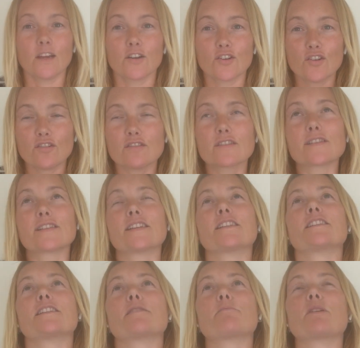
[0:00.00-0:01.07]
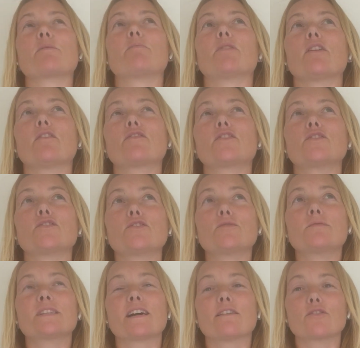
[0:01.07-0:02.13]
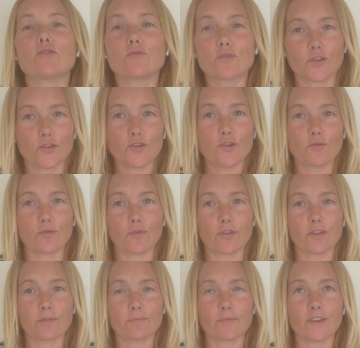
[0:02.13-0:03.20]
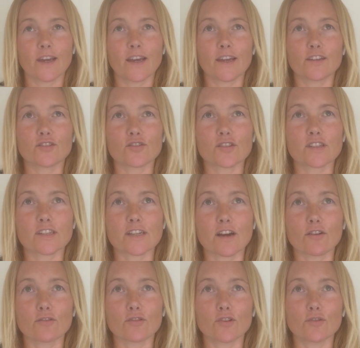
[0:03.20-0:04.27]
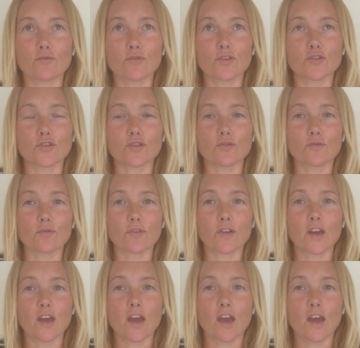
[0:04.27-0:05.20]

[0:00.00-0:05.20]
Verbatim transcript: Narcissistic people often do tell you the truth. They just tell you the truth